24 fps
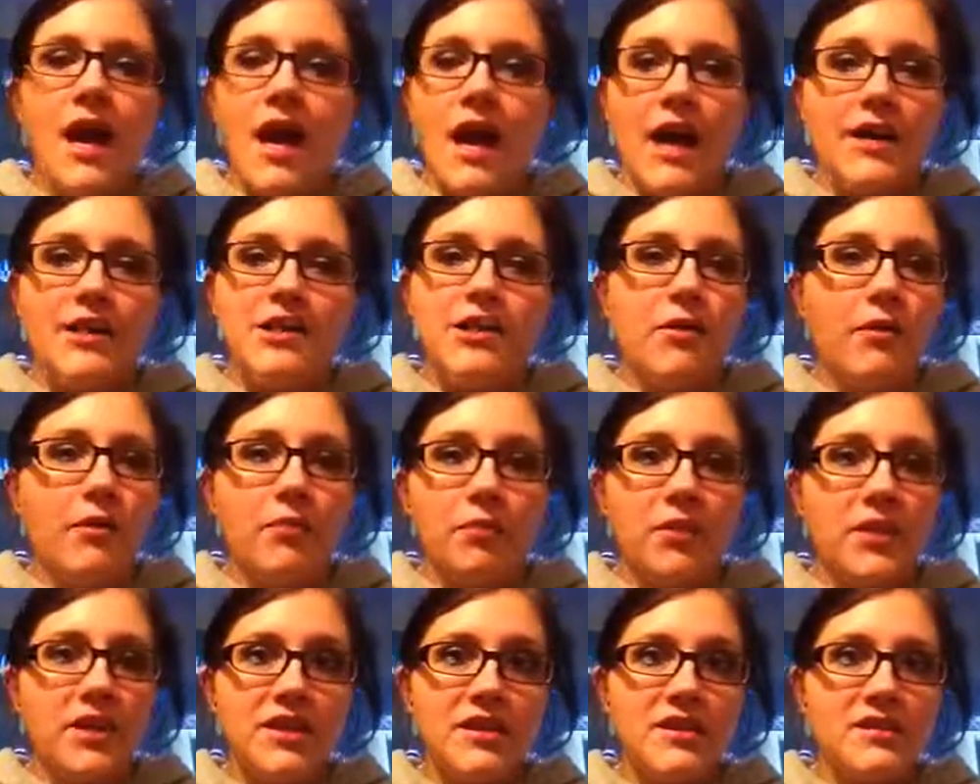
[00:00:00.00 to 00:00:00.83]
I know I
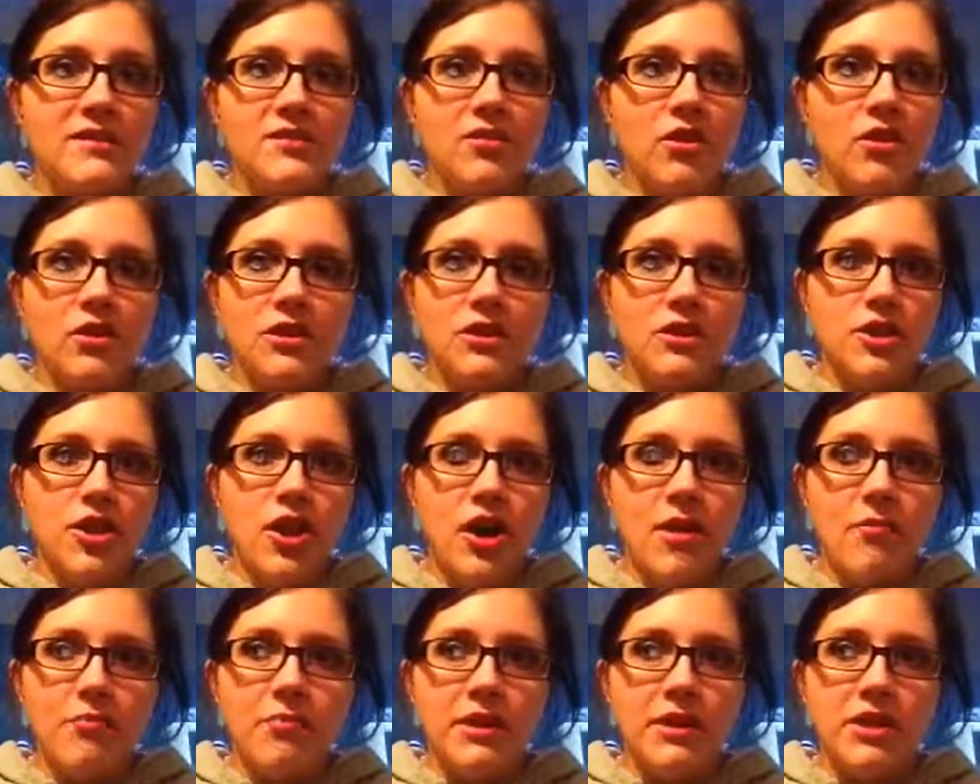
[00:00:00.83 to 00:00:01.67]
play this song a
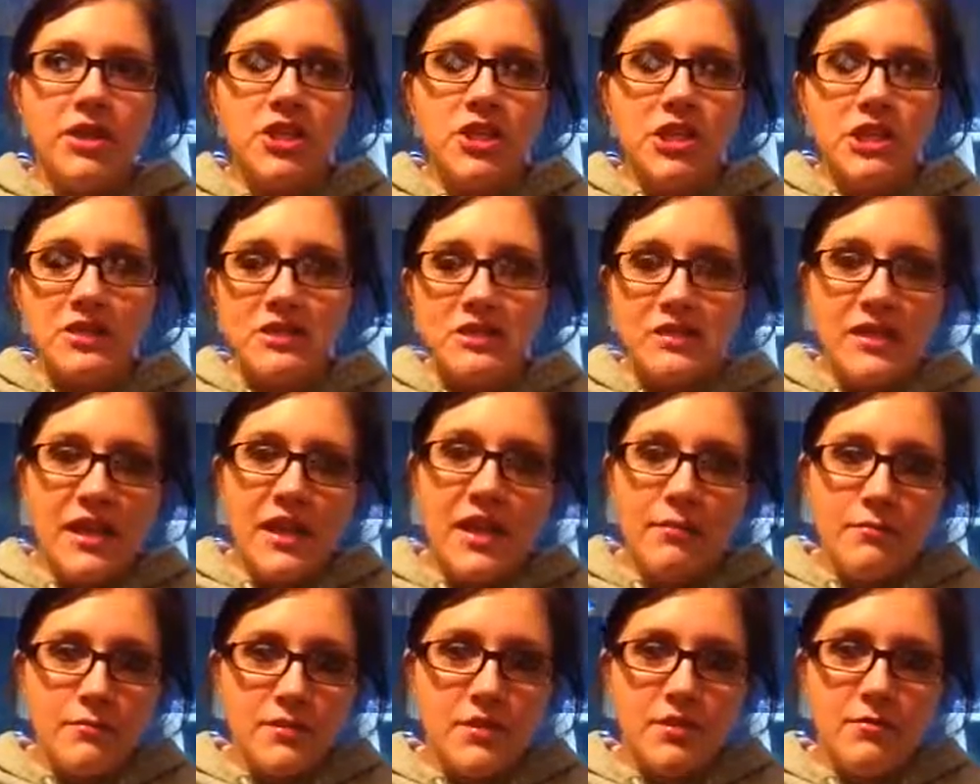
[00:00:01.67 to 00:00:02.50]
lot, but it just
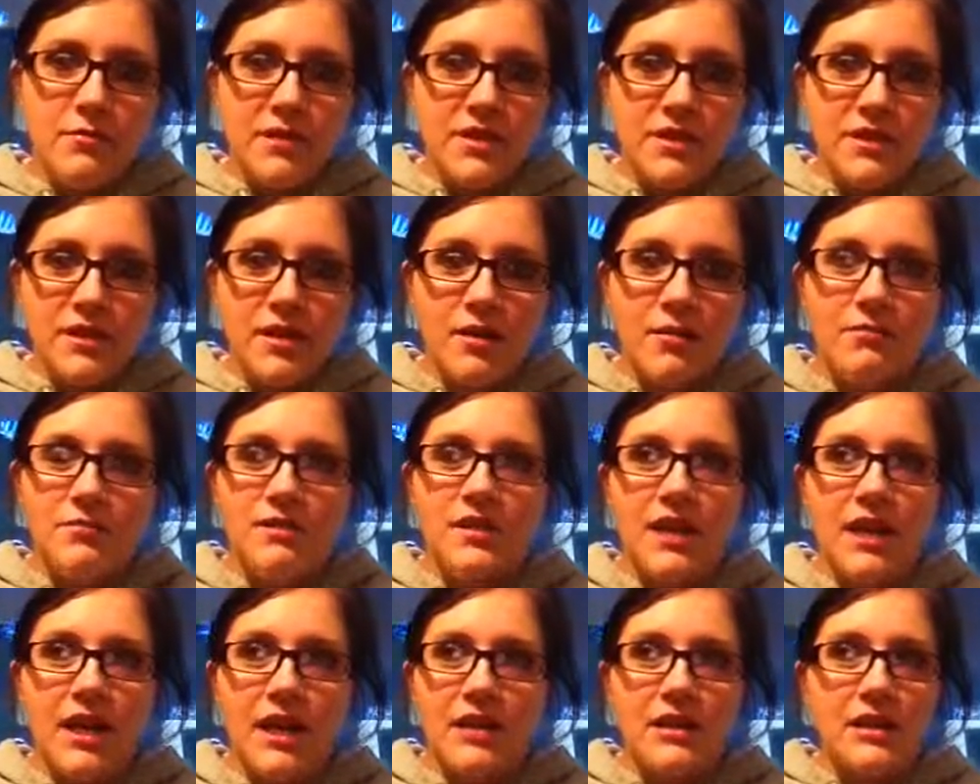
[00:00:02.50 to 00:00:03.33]
slams on my
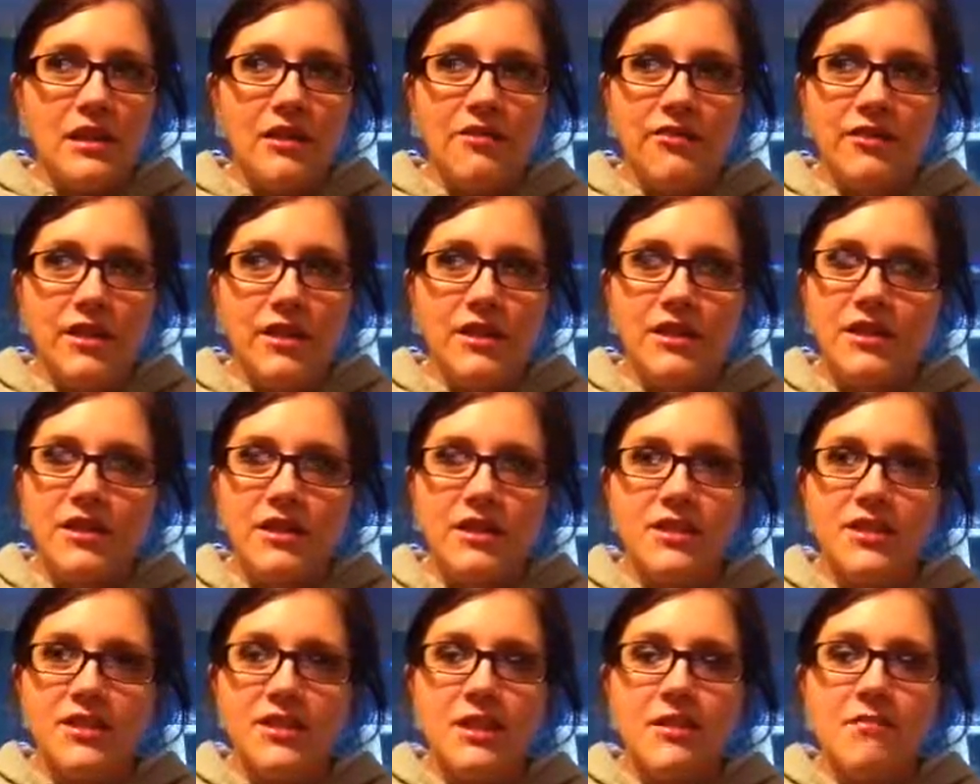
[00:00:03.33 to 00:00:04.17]
subs, and I love it.
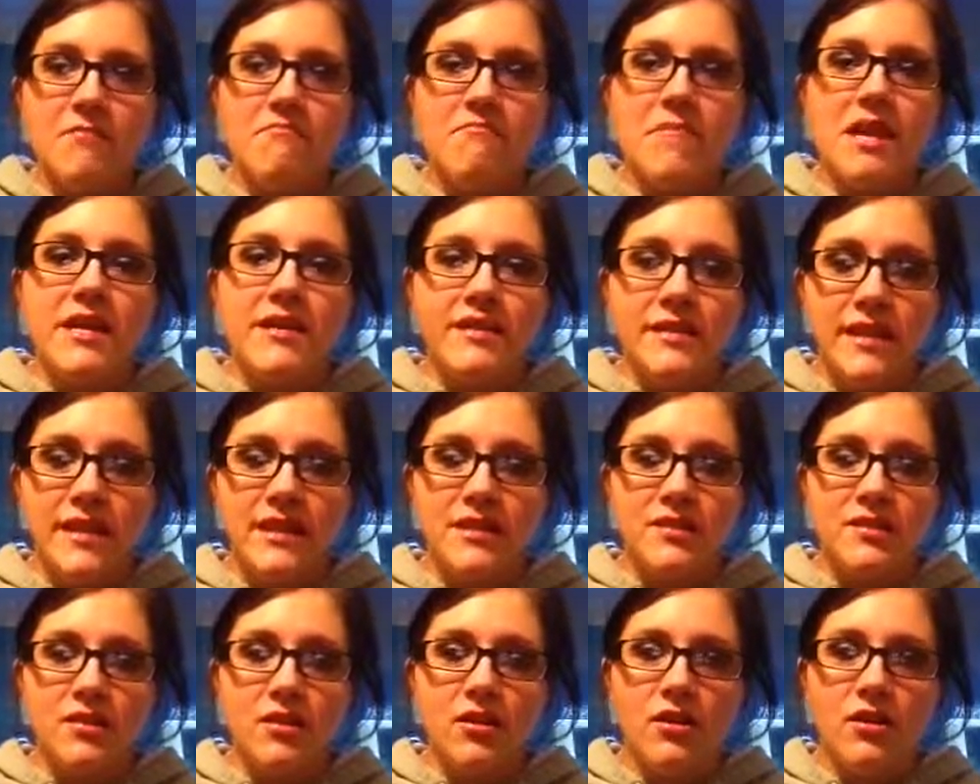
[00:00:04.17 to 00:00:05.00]
It's an
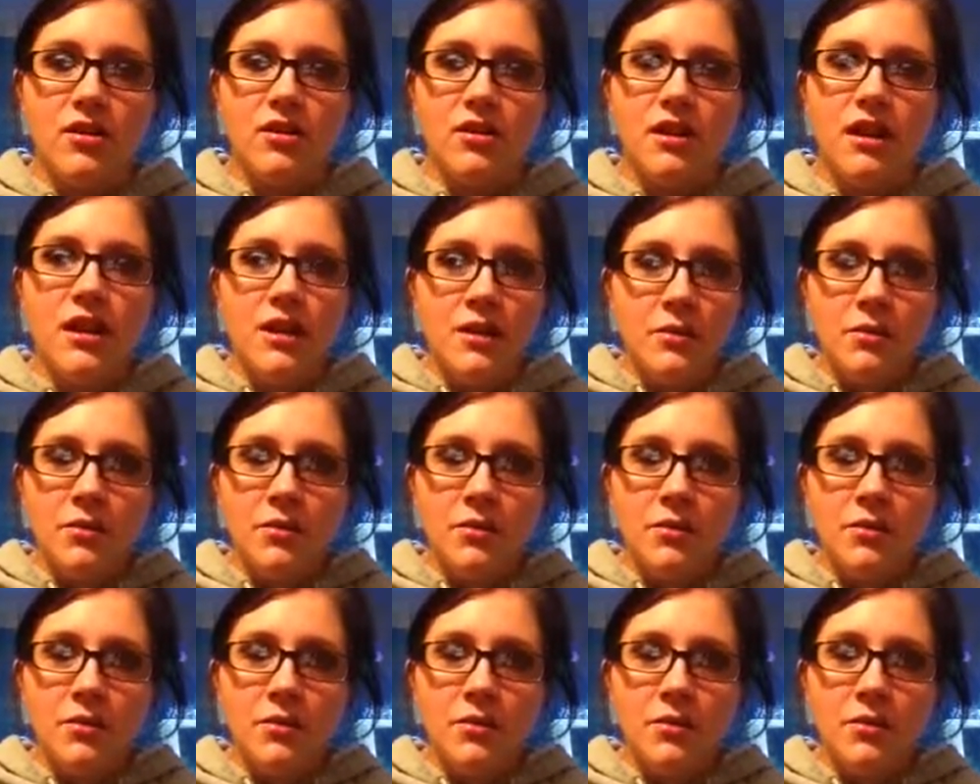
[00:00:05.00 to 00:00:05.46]
amazing song.